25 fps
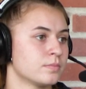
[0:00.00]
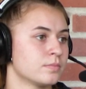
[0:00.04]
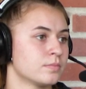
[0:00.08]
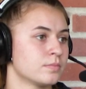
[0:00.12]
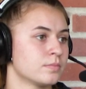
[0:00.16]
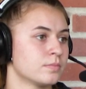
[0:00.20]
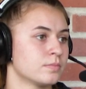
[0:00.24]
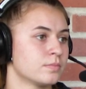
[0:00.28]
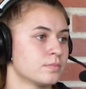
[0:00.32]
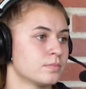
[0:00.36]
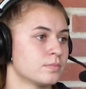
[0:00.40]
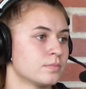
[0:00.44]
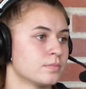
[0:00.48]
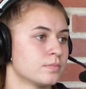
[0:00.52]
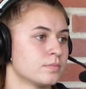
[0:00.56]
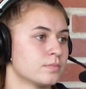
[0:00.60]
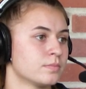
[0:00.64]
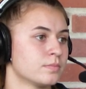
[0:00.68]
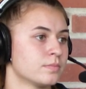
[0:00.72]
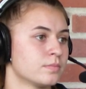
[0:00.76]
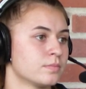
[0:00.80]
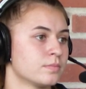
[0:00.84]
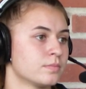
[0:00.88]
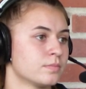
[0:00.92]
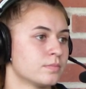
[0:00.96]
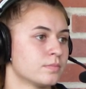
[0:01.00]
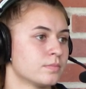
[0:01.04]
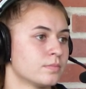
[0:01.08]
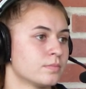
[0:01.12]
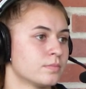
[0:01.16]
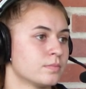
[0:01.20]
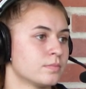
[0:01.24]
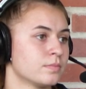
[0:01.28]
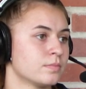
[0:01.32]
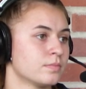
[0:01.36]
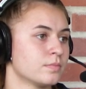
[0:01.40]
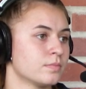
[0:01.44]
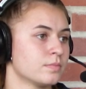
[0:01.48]

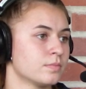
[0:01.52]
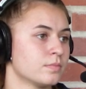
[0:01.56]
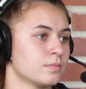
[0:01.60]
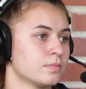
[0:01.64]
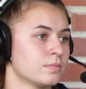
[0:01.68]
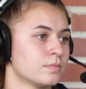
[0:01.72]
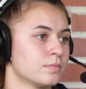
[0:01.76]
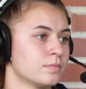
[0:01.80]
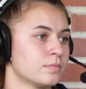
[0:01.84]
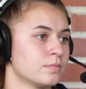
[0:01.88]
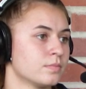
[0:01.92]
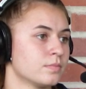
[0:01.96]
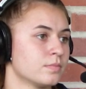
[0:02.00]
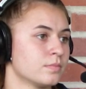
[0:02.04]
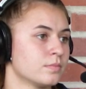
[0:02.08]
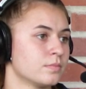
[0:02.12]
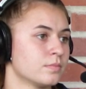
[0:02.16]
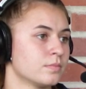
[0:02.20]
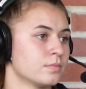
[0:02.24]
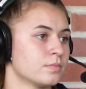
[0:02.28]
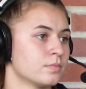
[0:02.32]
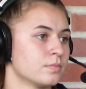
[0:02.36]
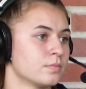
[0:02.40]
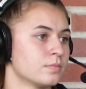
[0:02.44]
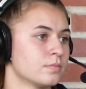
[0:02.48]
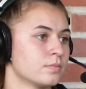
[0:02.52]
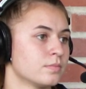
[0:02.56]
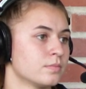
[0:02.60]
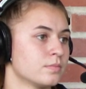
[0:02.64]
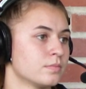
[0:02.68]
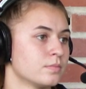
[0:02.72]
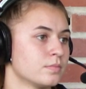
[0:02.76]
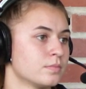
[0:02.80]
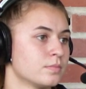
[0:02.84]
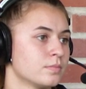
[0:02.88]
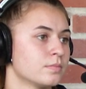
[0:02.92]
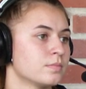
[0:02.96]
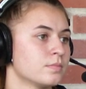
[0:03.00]

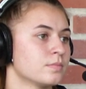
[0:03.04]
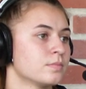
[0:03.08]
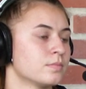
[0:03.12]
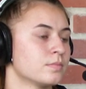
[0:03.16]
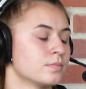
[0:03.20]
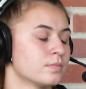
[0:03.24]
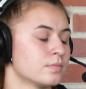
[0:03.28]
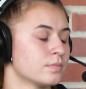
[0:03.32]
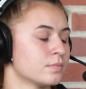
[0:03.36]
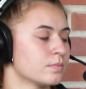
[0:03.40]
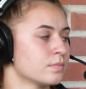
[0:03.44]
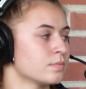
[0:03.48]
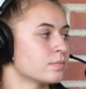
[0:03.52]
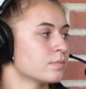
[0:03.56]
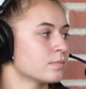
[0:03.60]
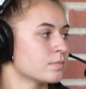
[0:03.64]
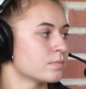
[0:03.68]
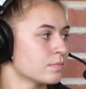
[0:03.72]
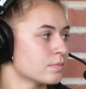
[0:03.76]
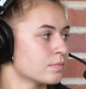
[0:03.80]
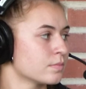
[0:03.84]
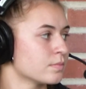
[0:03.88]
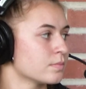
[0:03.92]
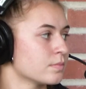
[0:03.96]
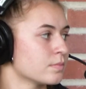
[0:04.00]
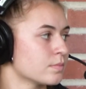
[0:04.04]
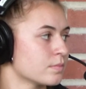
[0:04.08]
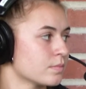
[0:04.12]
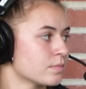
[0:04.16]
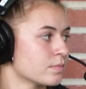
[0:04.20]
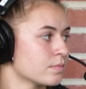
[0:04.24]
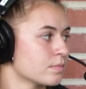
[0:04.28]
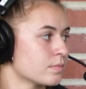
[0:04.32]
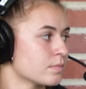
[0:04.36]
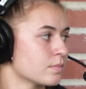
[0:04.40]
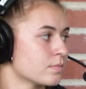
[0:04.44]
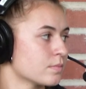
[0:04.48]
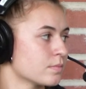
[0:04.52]

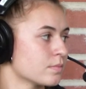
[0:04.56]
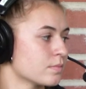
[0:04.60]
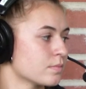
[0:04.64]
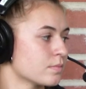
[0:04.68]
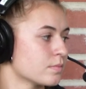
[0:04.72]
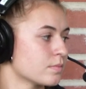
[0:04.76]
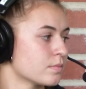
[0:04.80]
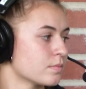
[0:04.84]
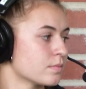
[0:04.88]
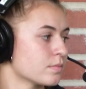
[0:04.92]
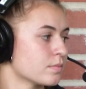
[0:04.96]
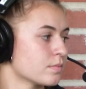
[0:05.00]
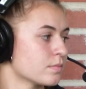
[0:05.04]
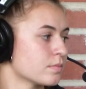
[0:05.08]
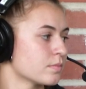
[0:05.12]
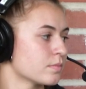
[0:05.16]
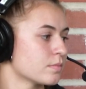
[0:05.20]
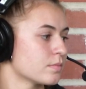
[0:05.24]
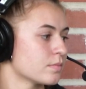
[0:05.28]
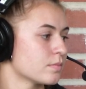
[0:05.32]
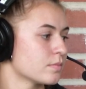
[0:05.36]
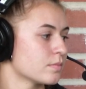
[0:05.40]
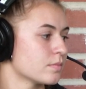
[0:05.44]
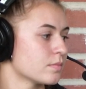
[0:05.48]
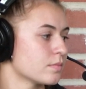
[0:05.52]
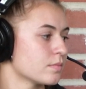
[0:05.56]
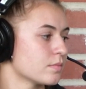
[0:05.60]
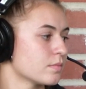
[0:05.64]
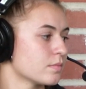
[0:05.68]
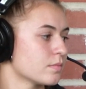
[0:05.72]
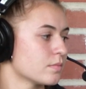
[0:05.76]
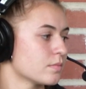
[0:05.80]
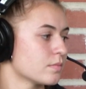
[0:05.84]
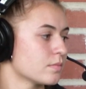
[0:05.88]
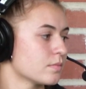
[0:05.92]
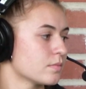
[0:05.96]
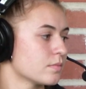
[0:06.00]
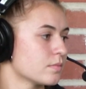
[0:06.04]

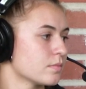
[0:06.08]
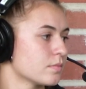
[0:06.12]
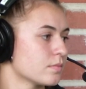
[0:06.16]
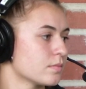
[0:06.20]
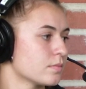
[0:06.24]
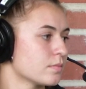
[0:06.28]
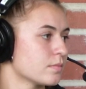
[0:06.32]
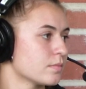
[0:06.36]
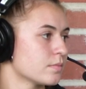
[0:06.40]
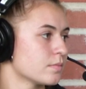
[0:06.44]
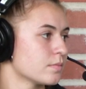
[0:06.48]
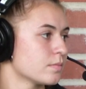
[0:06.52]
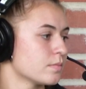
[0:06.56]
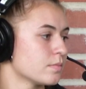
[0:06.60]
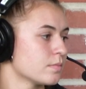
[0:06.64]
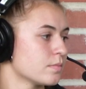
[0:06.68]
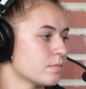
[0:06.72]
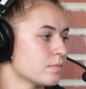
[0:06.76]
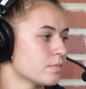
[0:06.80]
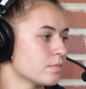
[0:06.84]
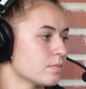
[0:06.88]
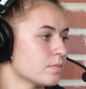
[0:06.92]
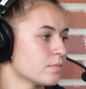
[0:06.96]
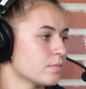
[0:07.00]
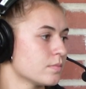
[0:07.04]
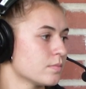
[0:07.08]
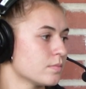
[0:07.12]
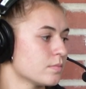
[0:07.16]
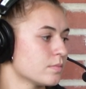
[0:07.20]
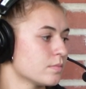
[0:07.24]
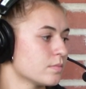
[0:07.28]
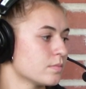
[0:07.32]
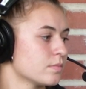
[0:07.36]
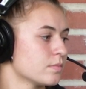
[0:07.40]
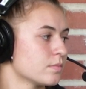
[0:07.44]
The person shown says nothing.